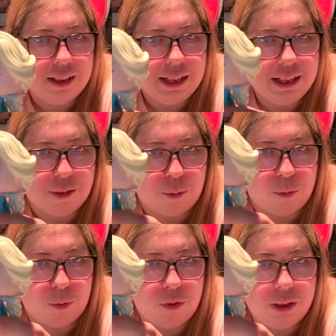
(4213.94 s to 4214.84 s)
It's
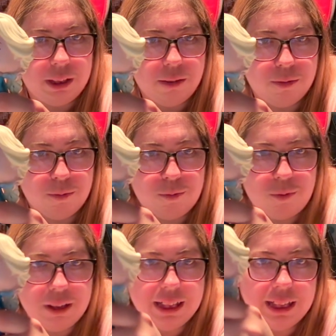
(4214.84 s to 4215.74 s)
really,
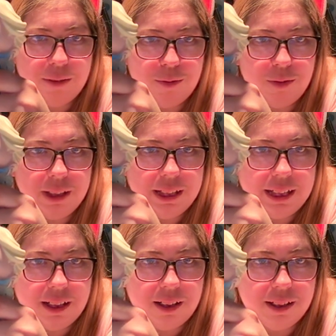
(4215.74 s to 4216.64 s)
really, really
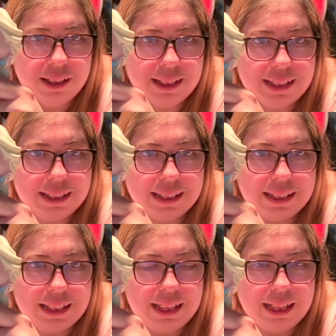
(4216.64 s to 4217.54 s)
hard to
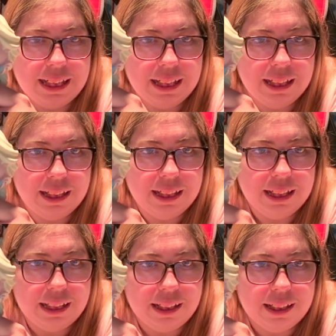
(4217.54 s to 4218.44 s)
see.
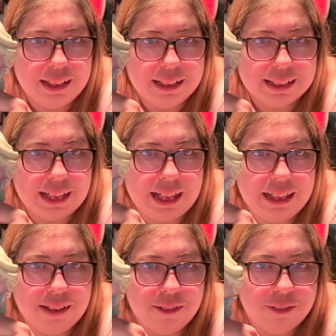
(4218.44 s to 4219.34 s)
There it is, kind
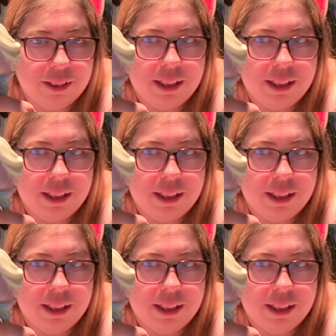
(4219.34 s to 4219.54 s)
of.